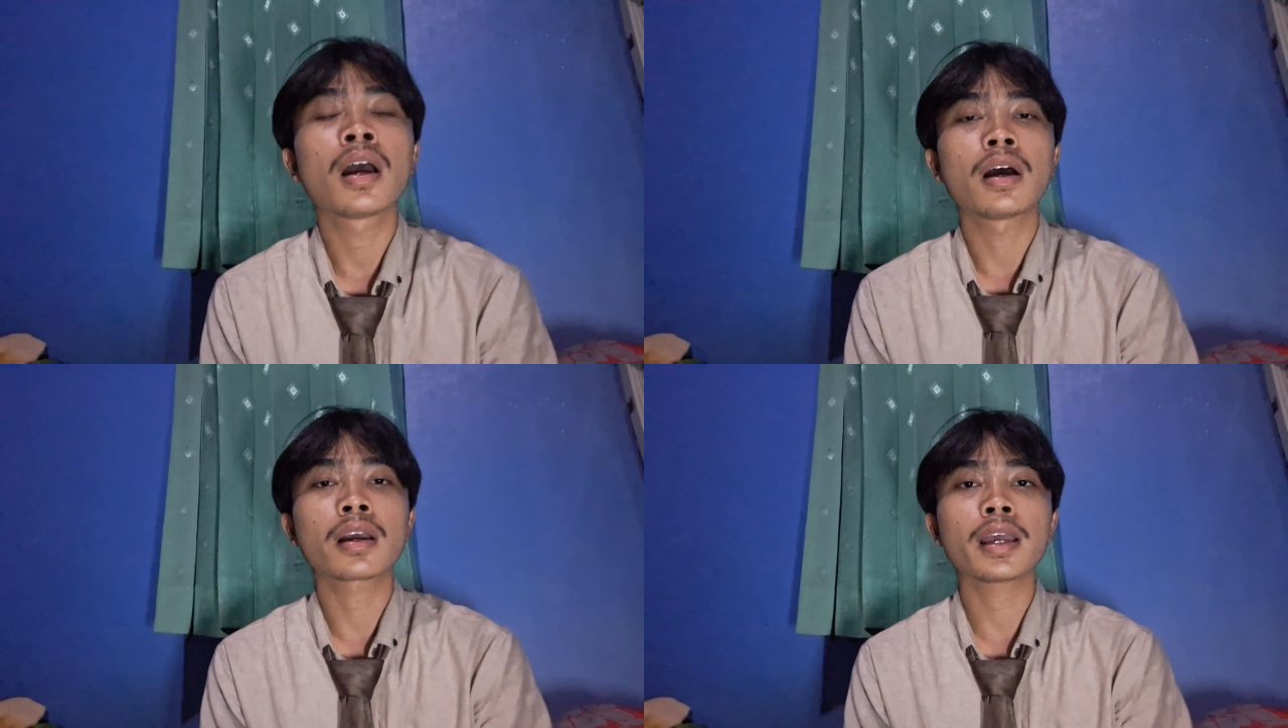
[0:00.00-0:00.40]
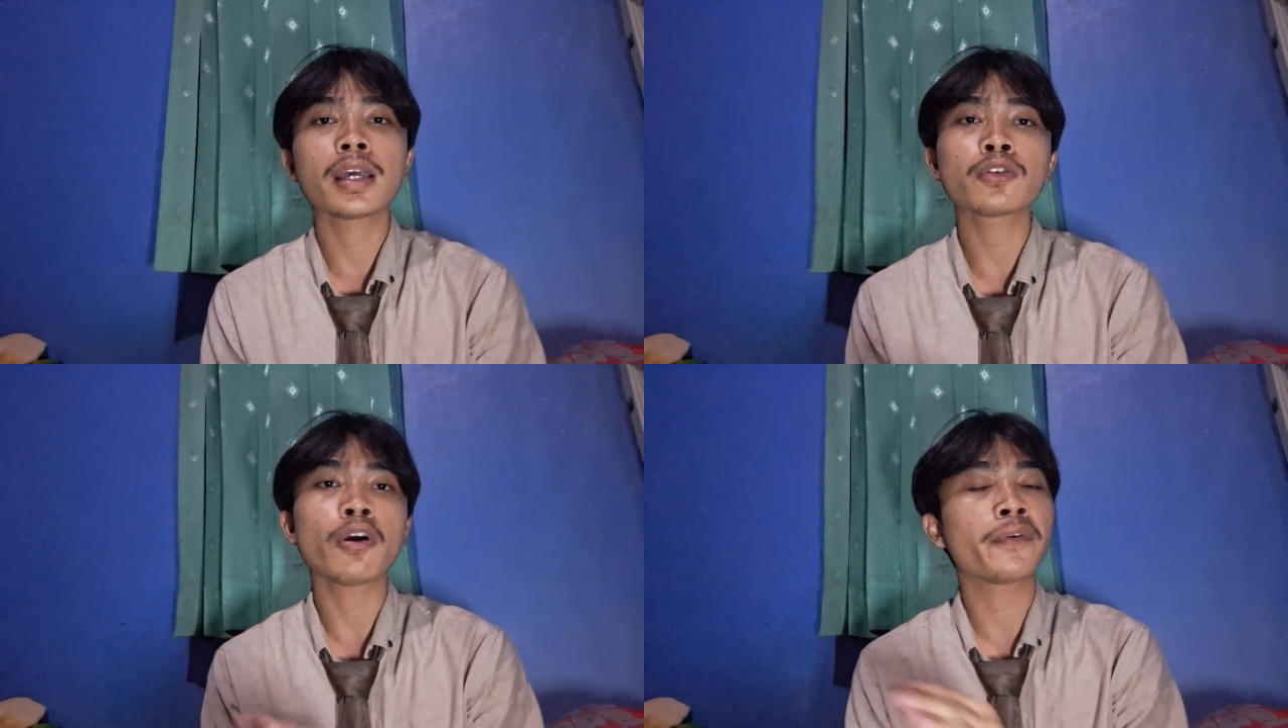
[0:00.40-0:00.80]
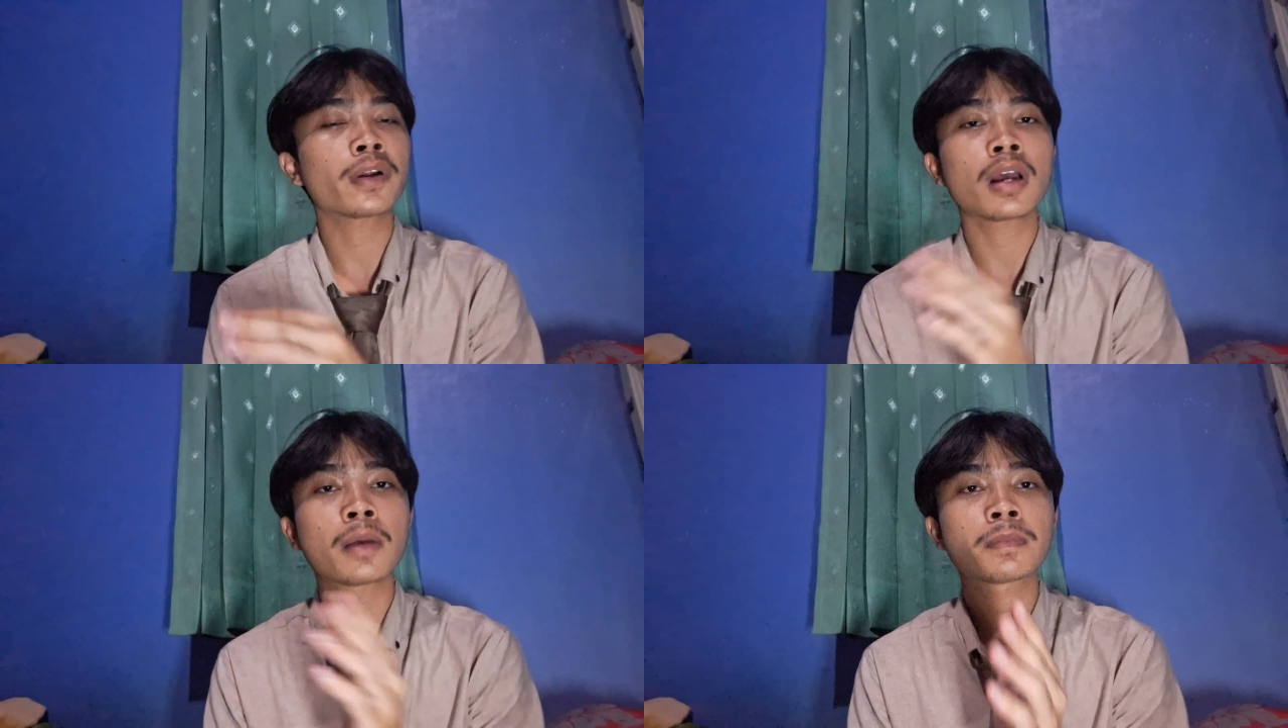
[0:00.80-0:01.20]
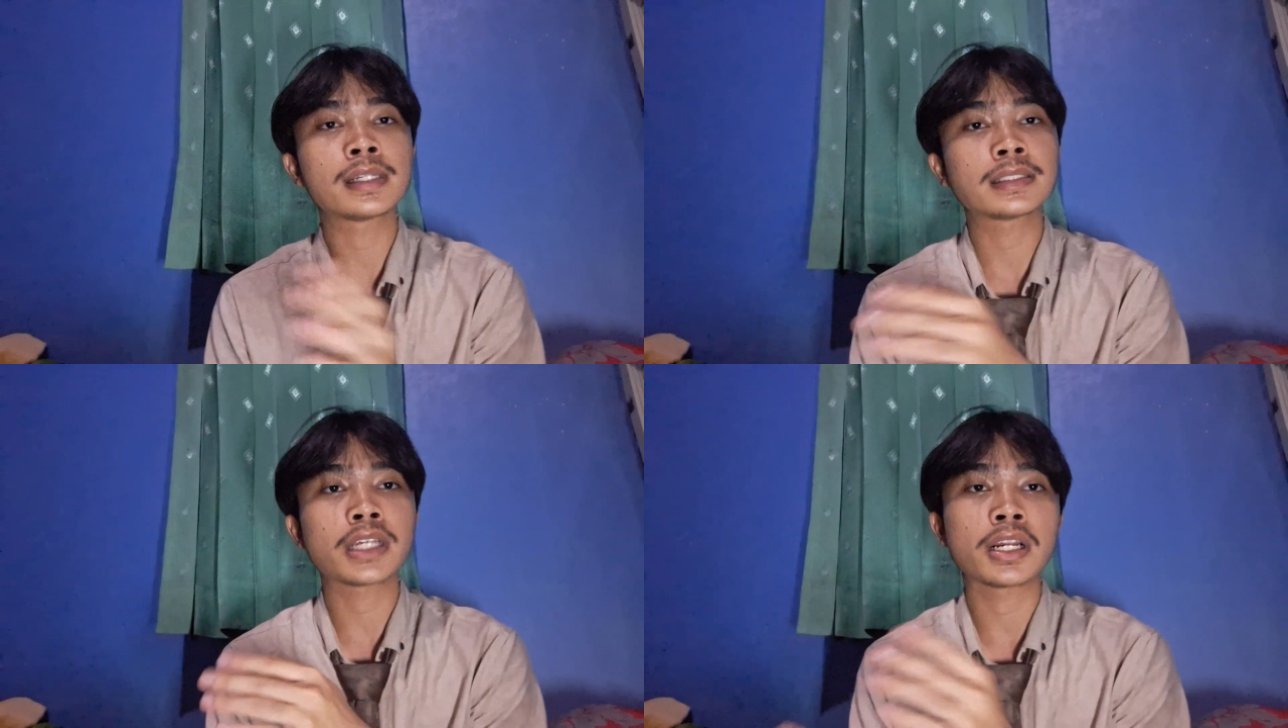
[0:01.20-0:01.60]
Okay, to overcome
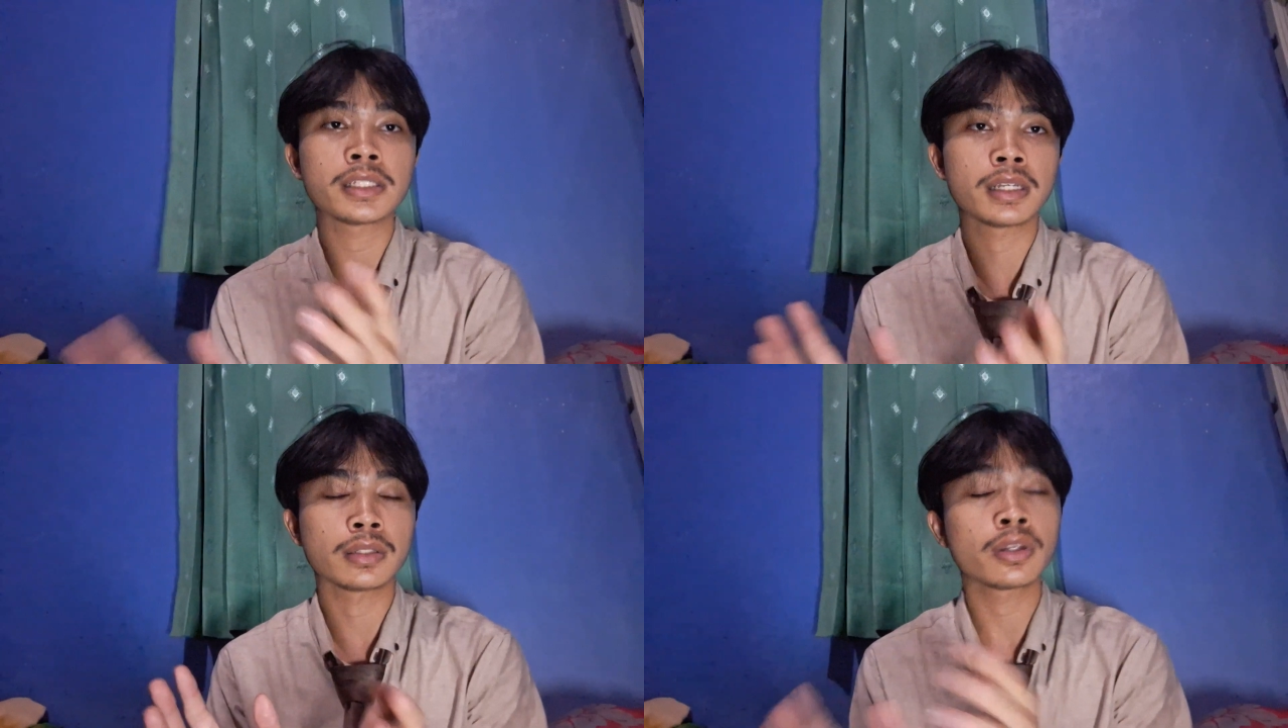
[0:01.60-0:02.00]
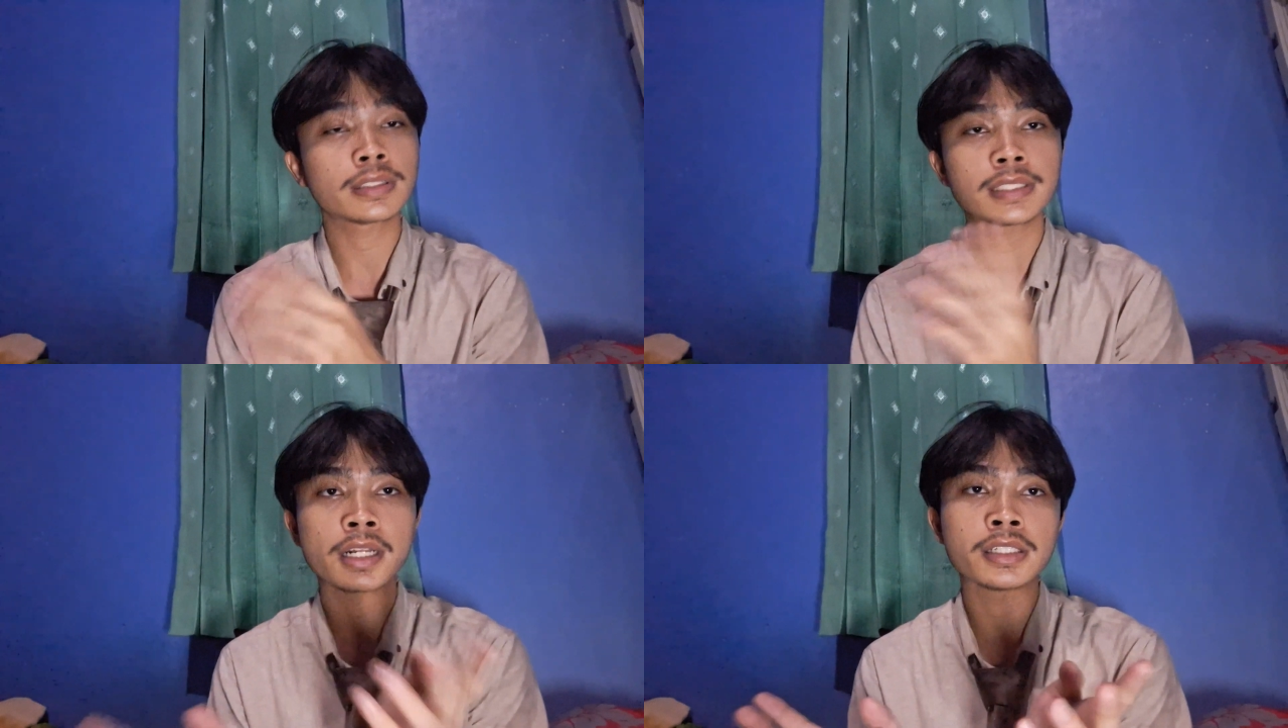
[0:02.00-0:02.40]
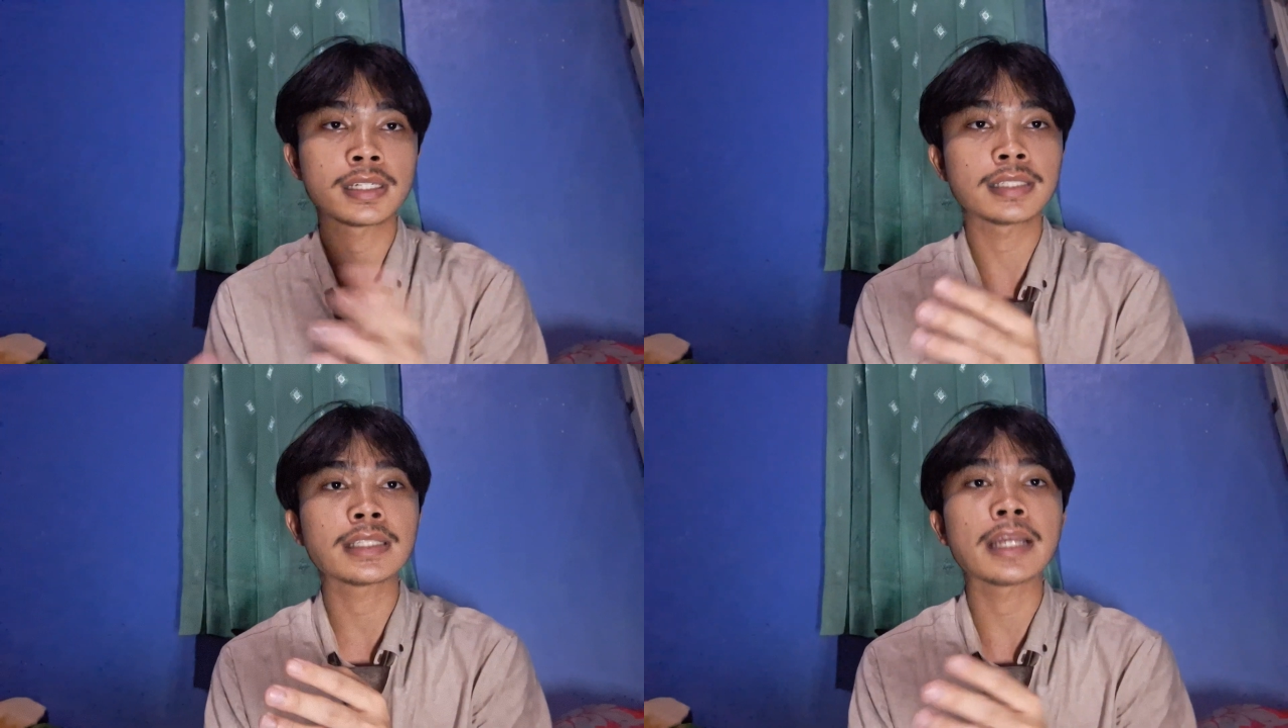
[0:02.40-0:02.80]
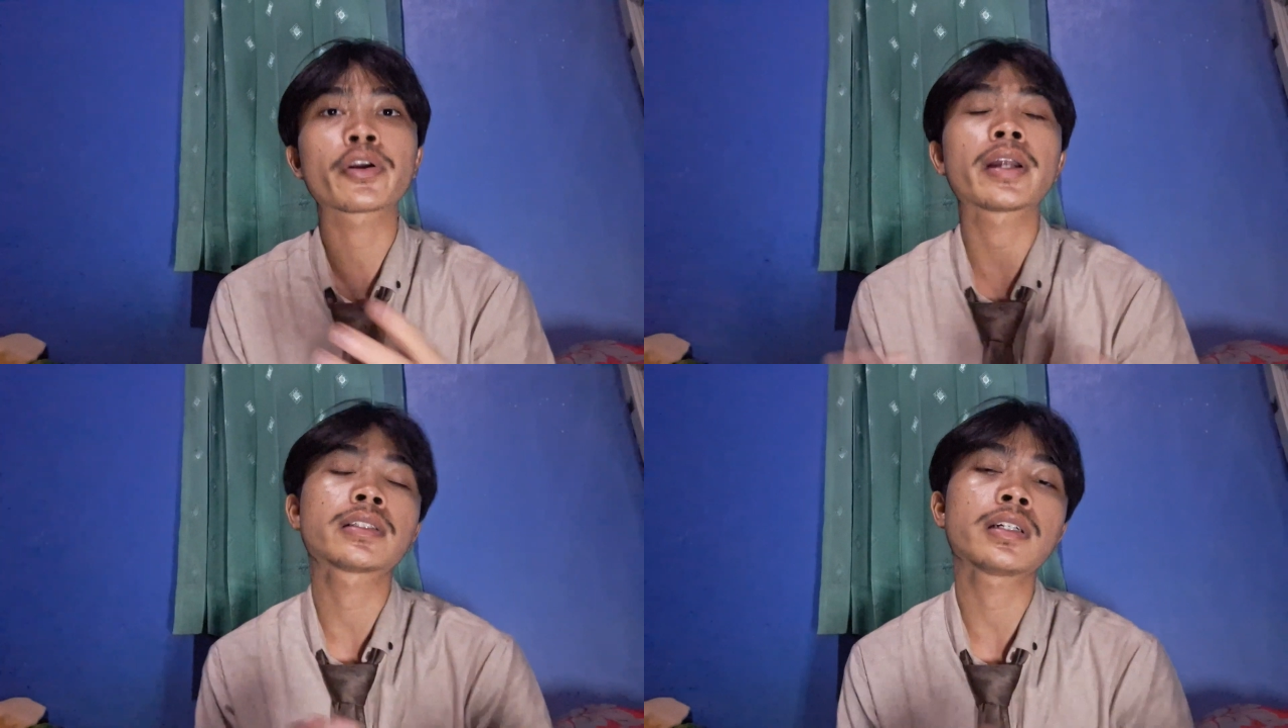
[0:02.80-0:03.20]
those challenges,
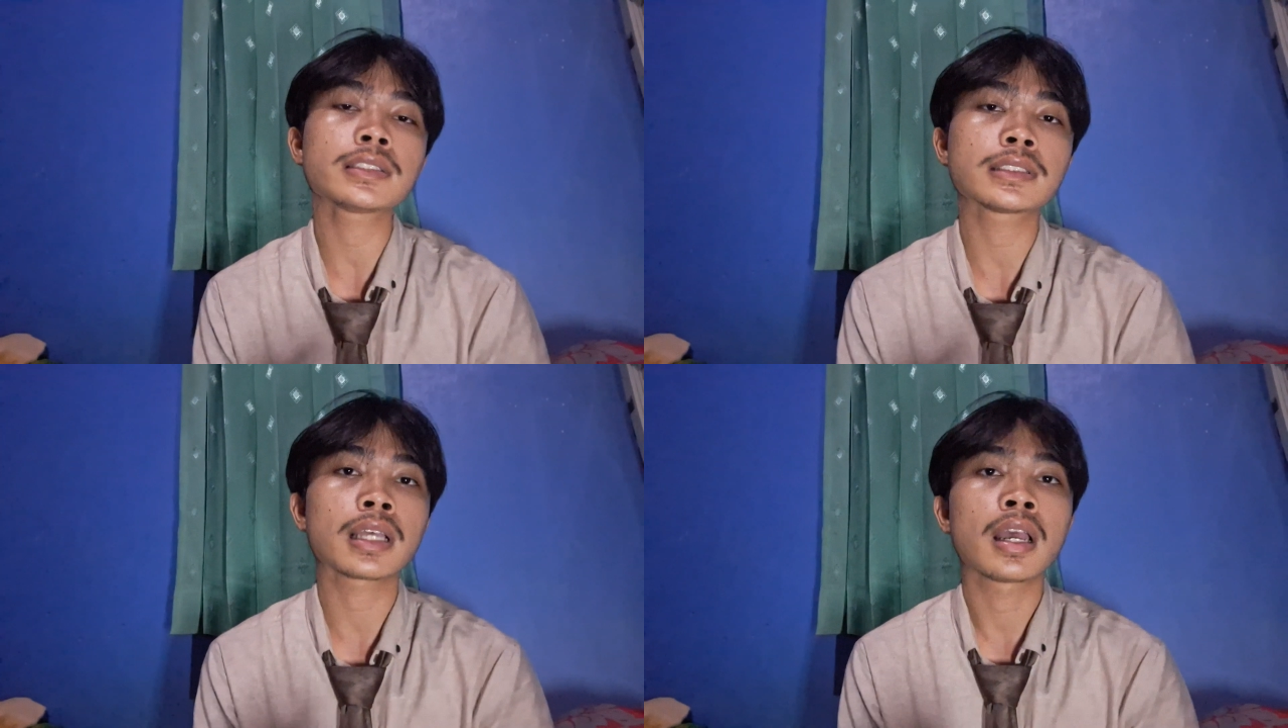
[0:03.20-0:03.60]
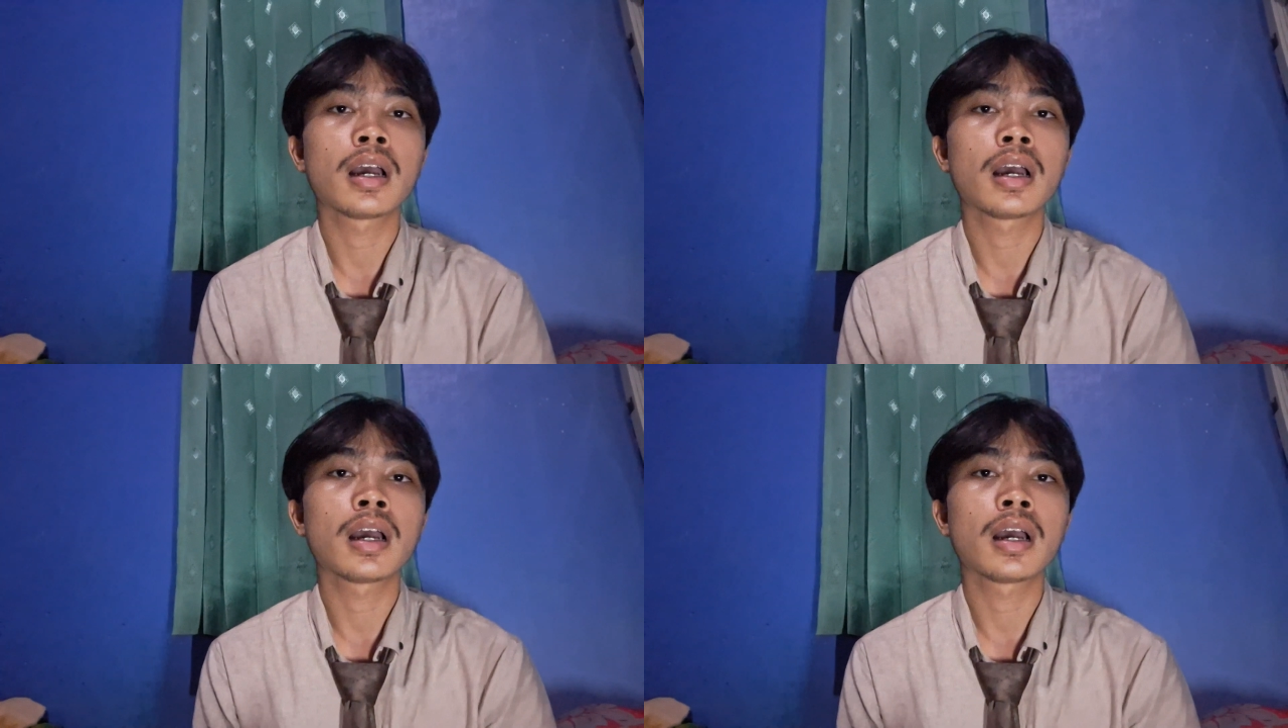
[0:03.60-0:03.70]
educators